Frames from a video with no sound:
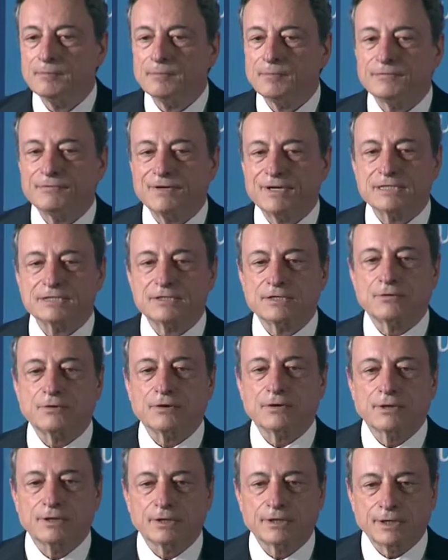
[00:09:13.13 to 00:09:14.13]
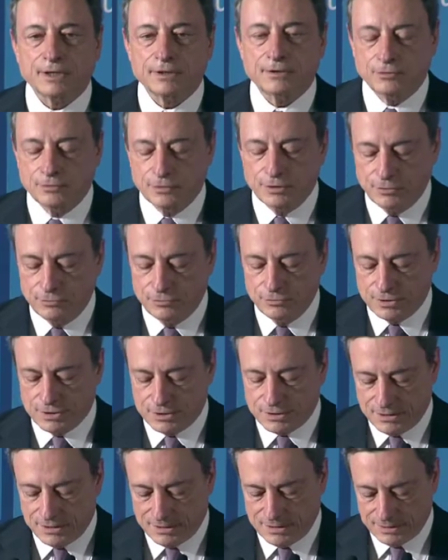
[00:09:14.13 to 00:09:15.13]
Professor Renaud
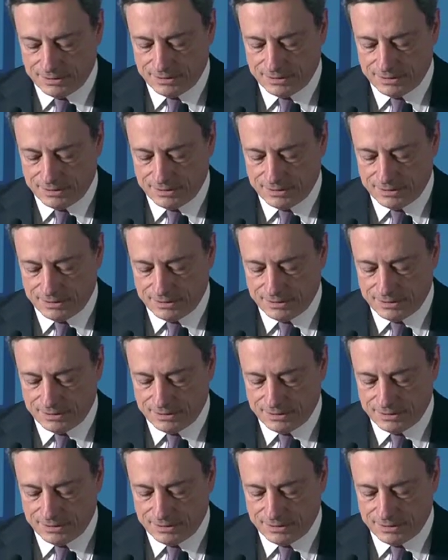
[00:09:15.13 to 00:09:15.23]
Deus,